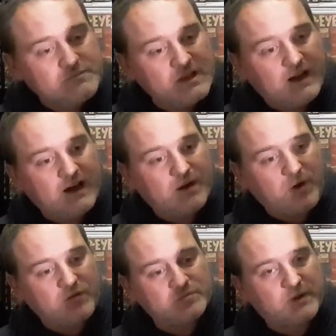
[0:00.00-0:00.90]
I
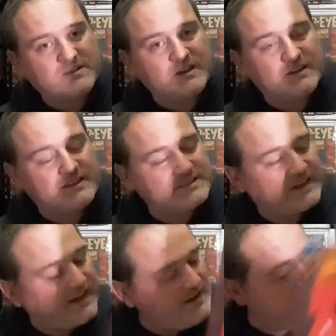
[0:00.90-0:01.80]
was penciling it
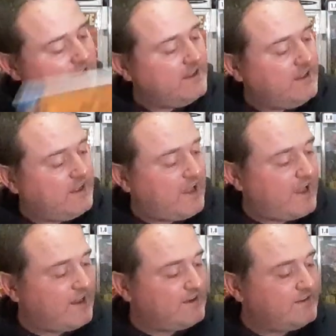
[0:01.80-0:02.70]
today,
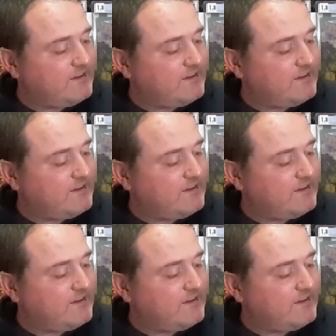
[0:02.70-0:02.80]
and